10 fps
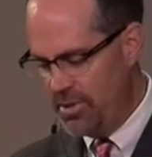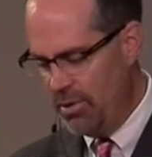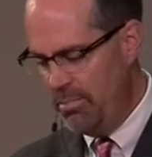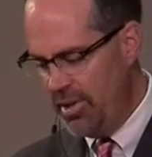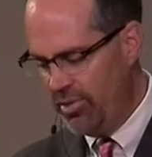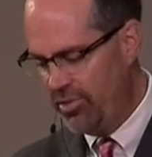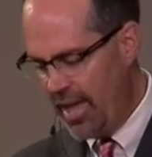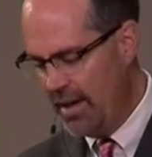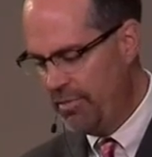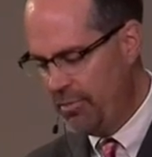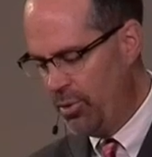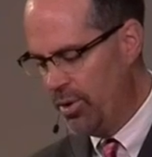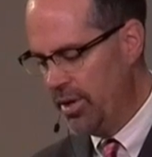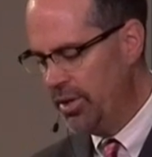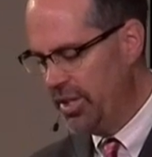Don't miss that
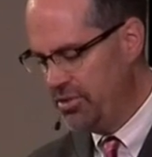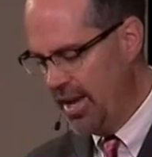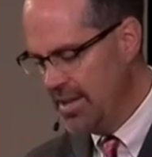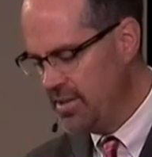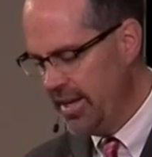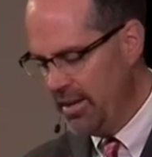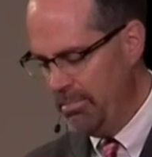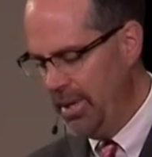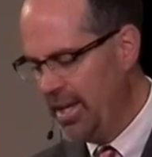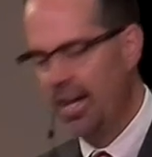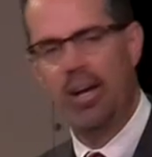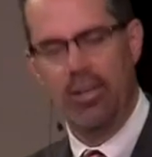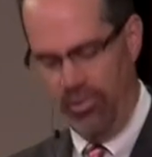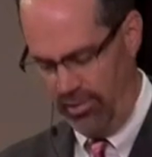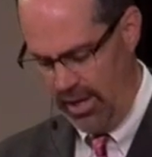for. You could translate it
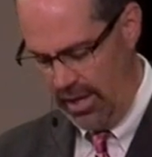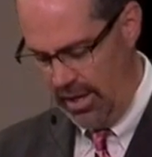because.